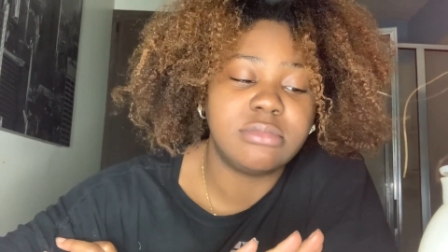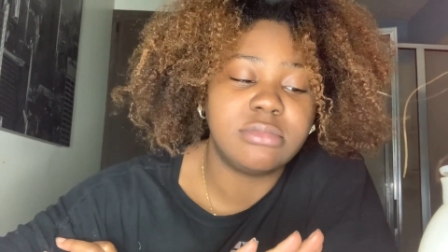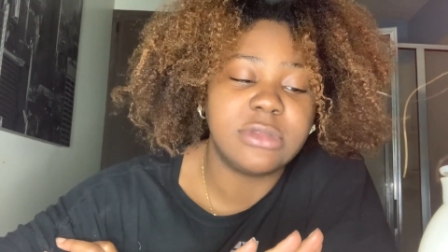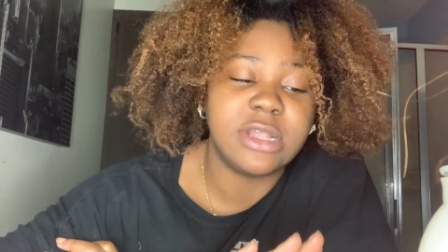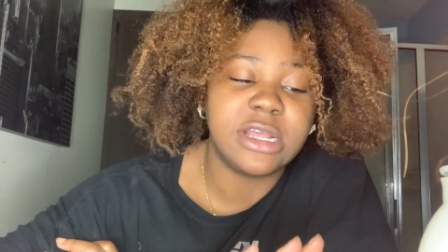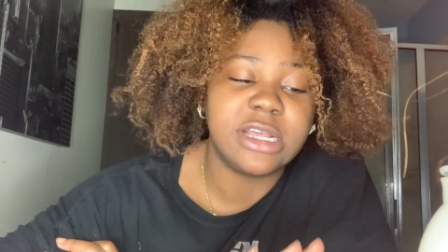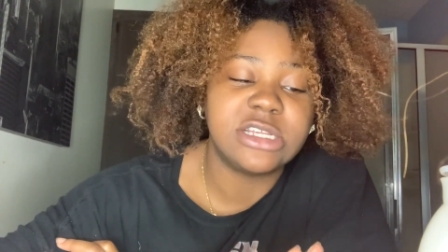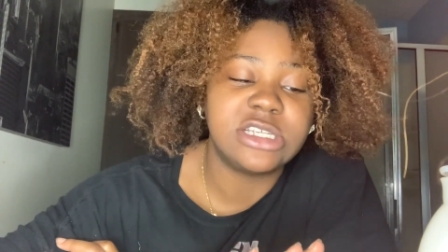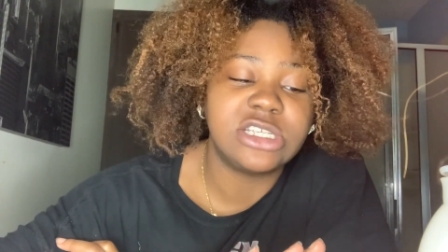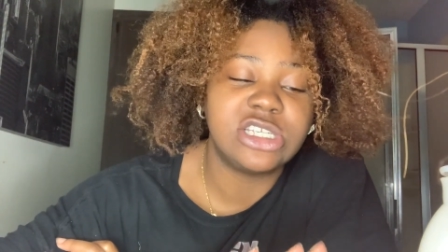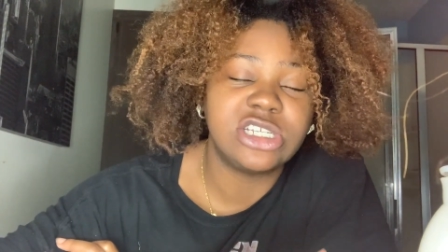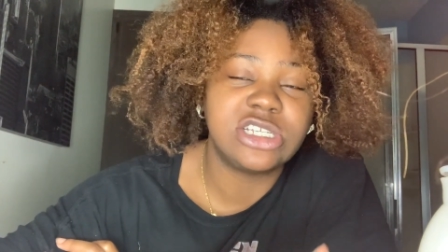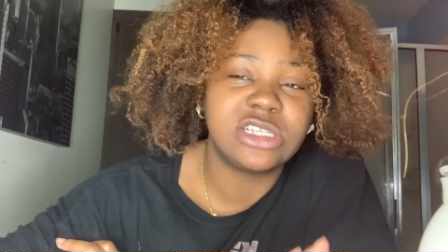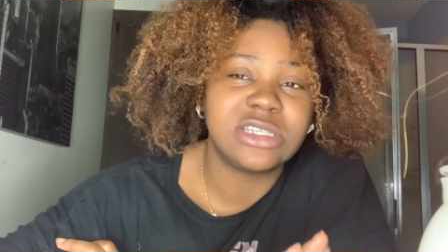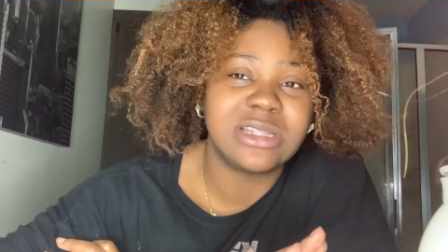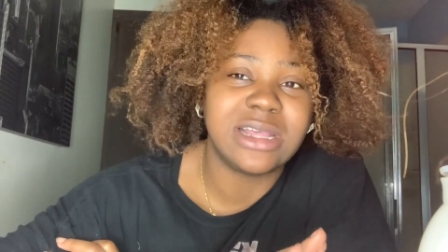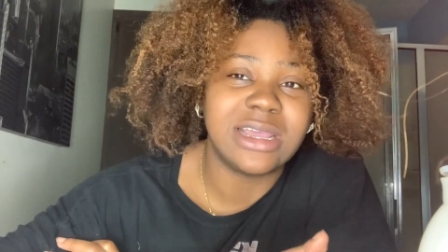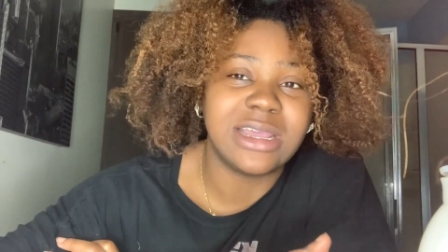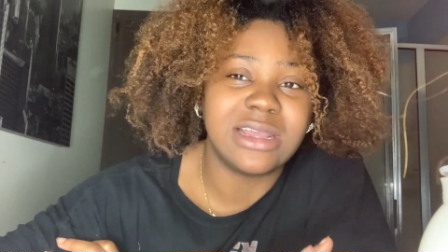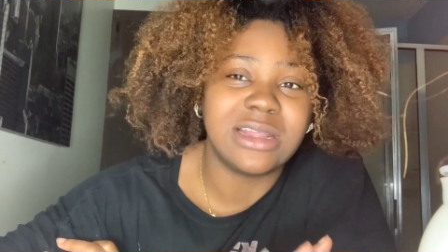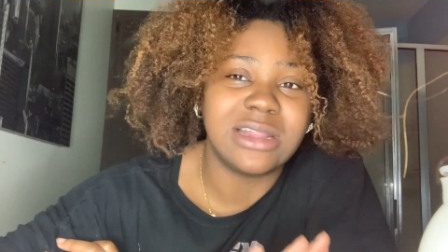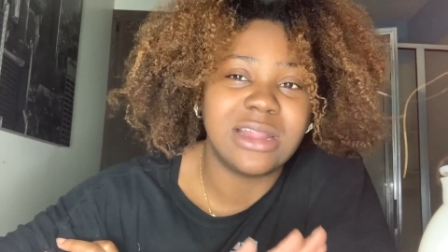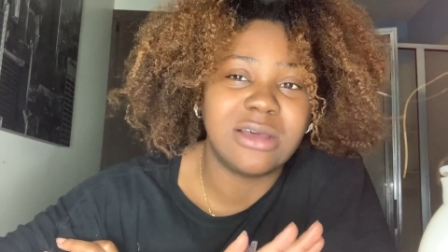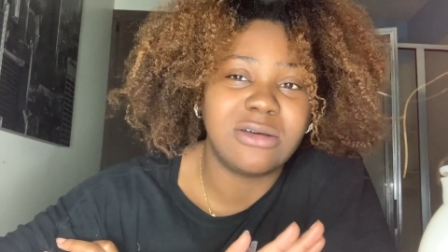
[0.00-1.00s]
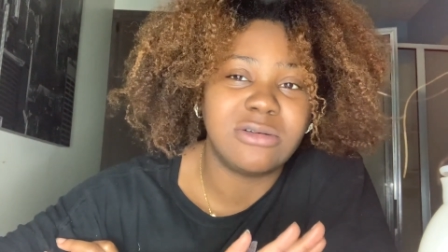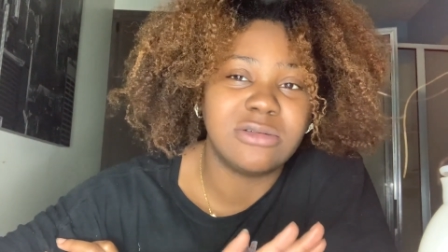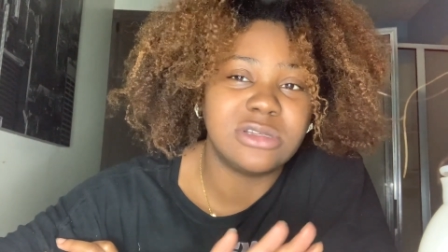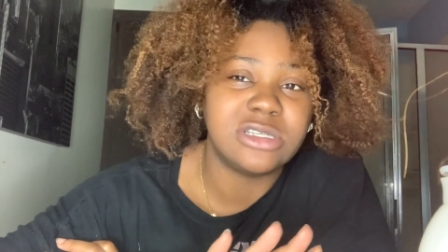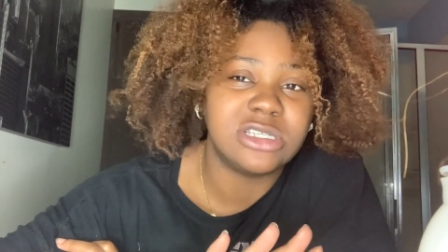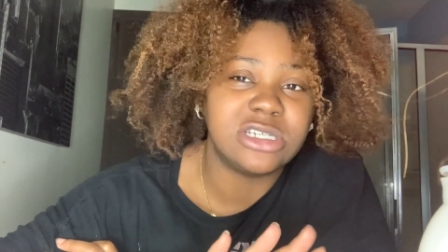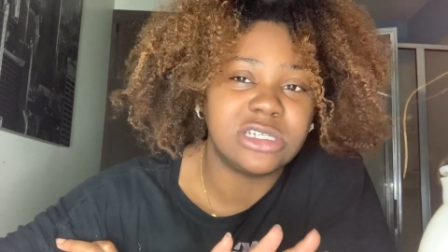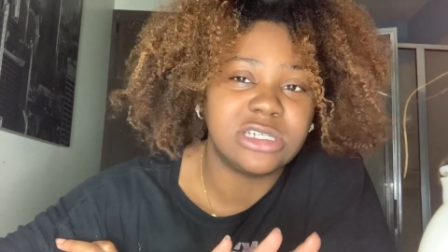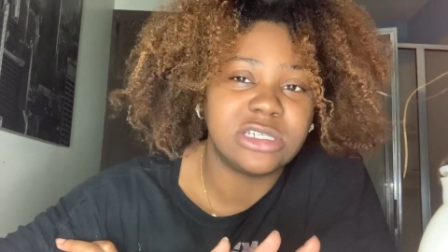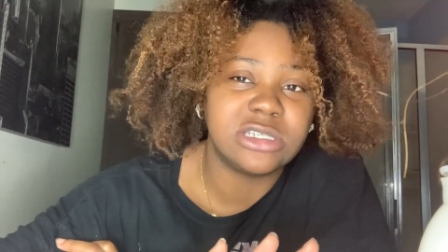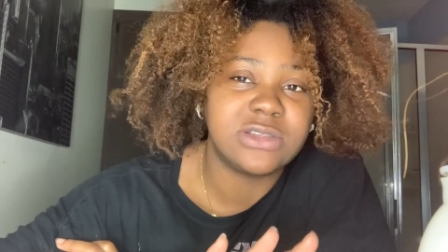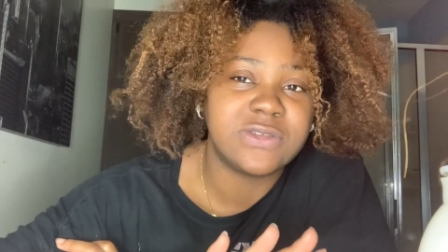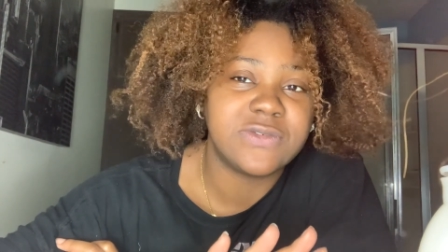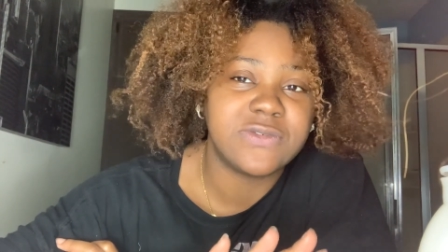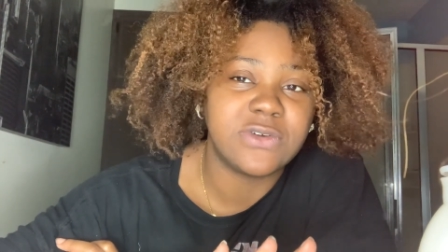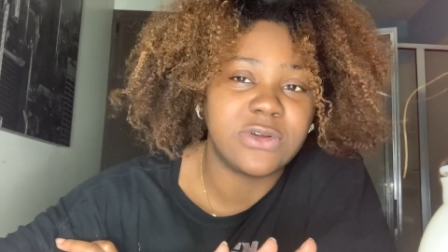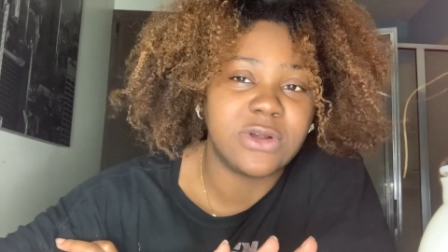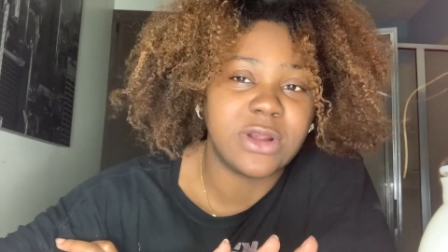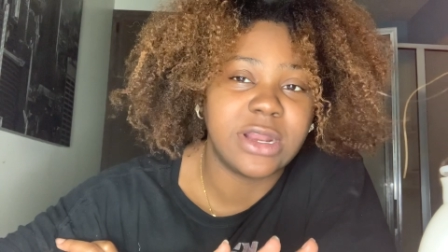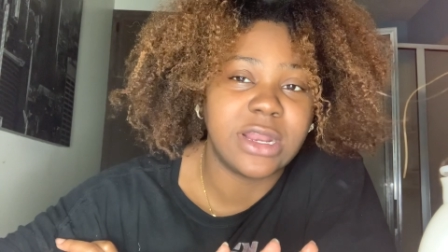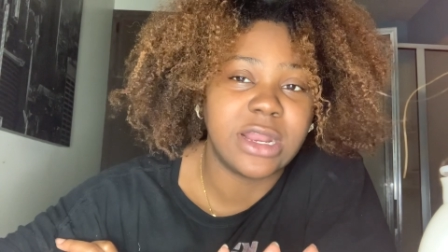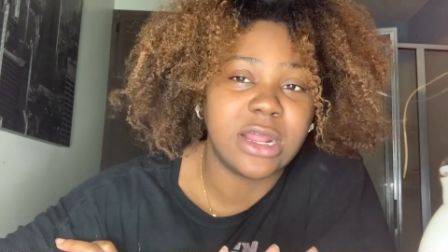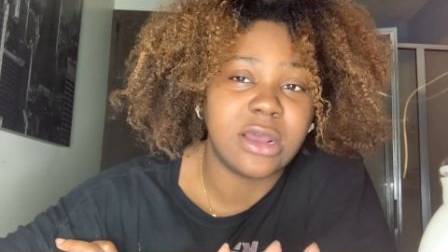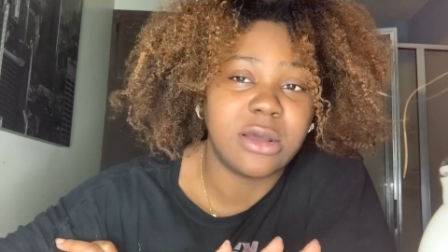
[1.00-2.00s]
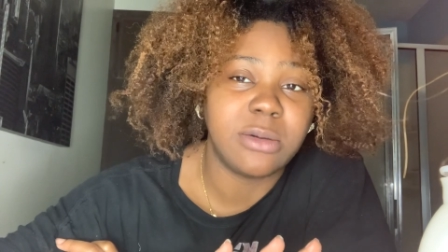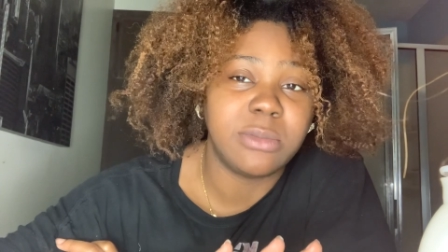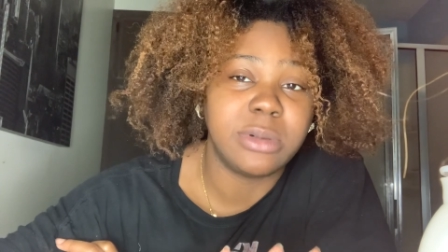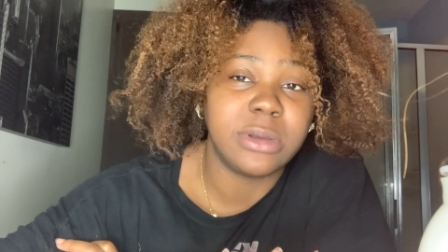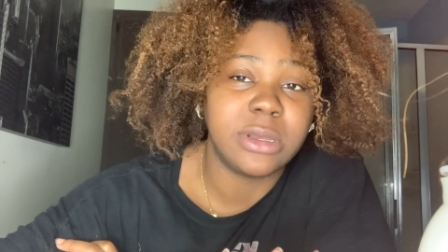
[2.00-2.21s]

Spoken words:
that's just like, that was just for right now.